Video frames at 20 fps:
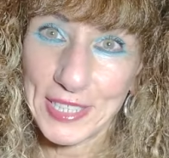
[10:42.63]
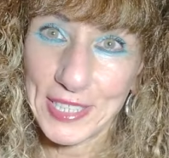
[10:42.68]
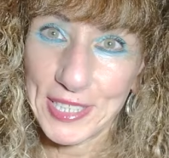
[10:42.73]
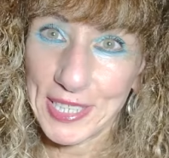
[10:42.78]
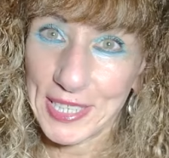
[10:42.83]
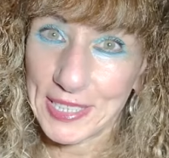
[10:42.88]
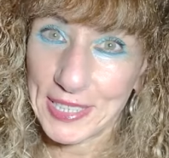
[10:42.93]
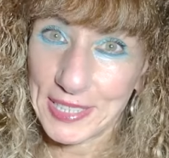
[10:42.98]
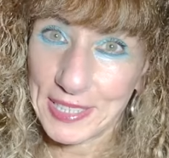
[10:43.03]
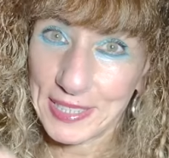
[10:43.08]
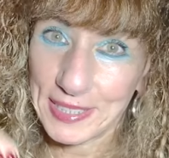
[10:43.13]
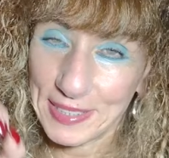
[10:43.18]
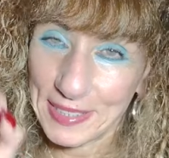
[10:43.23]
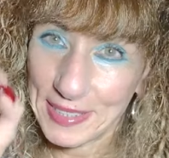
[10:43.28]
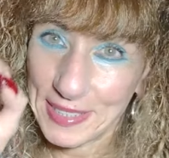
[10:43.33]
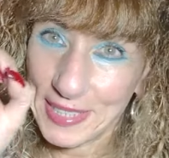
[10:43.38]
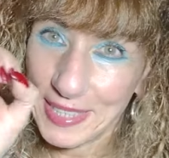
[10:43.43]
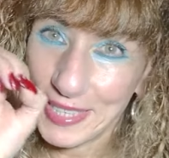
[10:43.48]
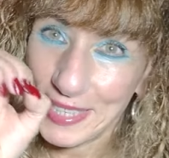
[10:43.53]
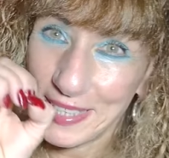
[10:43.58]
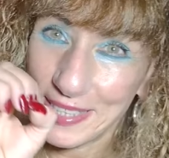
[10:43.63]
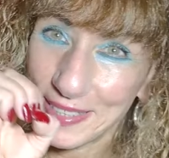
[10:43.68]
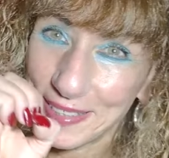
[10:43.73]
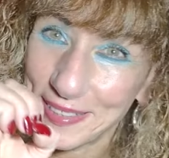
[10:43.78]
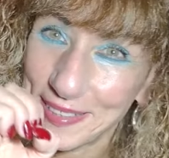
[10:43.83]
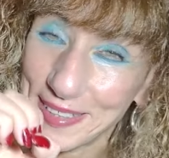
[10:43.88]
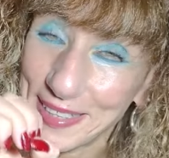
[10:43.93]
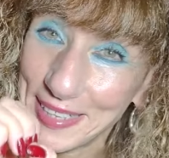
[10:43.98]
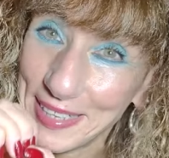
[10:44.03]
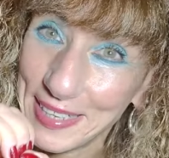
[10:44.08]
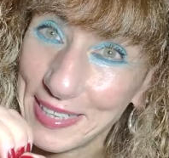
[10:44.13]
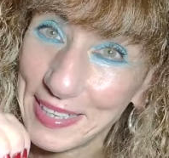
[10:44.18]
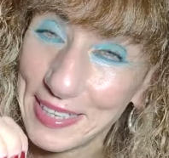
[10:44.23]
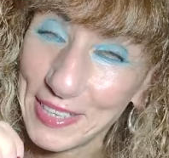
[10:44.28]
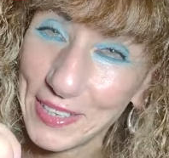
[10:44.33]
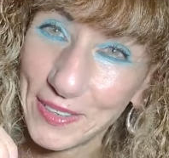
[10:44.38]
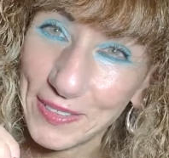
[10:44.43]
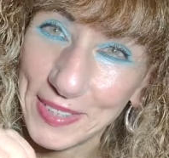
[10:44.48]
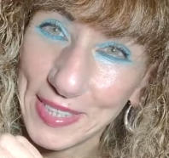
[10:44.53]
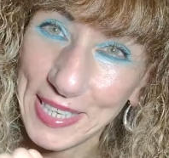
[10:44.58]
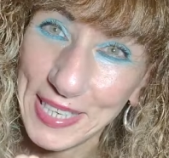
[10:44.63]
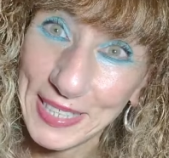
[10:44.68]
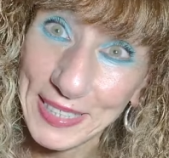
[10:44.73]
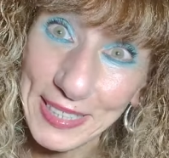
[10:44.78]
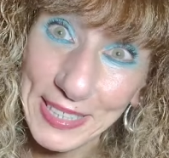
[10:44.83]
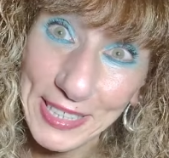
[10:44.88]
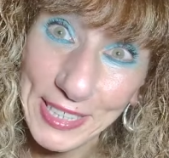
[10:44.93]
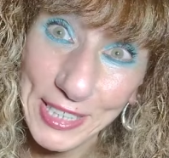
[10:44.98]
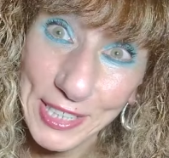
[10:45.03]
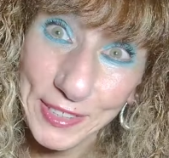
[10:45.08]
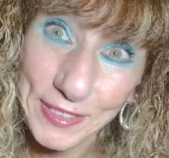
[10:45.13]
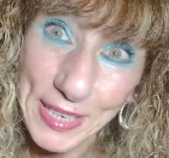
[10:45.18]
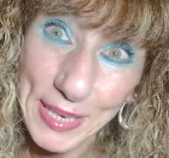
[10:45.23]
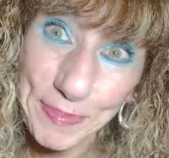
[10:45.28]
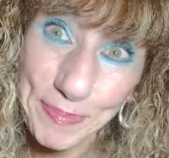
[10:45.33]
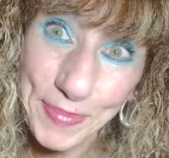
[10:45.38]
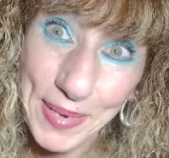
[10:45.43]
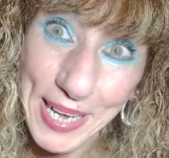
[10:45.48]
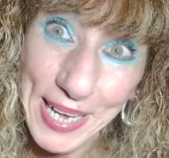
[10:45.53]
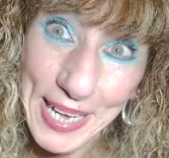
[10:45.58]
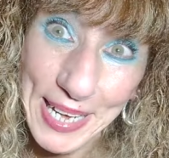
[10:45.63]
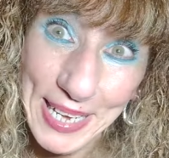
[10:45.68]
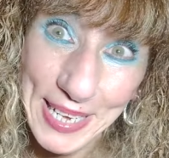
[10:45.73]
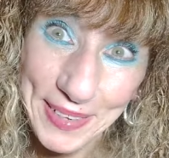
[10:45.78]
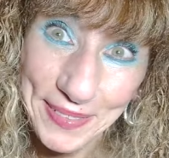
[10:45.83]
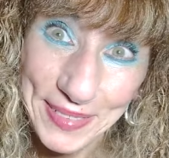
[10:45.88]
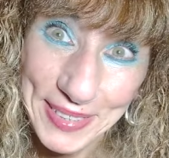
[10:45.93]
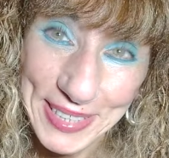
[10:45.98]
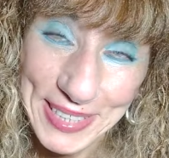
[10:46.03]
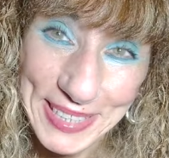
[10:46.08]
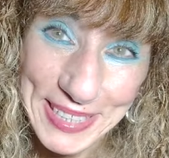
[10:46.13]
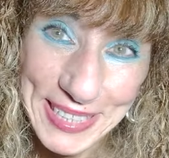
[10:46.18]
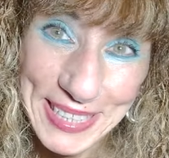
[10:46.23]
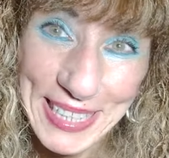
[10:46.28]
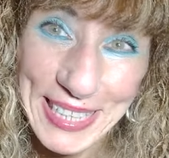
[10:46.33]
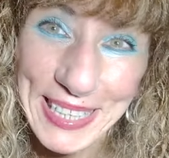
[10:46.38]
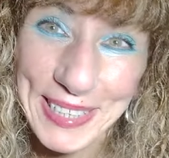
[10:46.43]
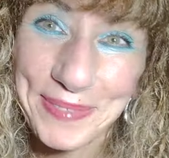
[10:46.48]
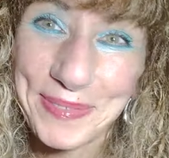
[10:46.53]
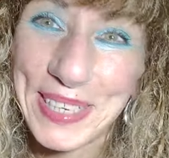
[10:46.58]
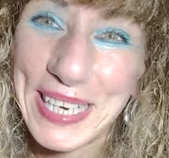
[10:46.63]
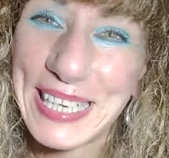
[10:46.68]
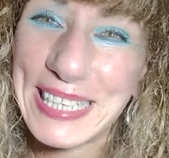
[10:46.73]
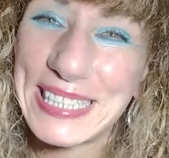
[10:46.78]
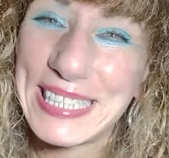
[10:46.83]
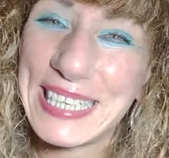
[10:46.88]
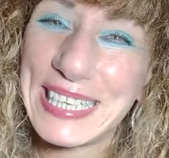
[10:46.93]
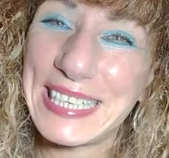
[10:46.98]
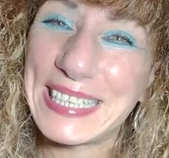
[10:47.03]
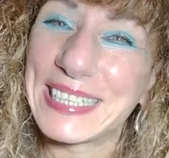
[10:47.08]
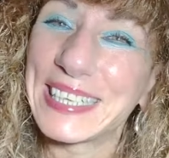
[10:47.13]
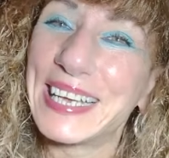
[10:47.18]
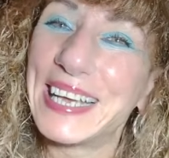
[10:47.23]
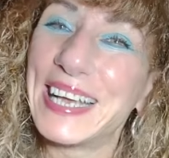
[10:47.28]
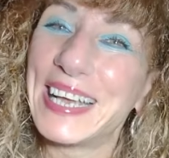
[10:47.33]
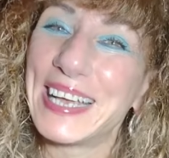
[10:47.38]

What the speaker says: just nearly, you know, nearly scraped by with the skin of my teeth.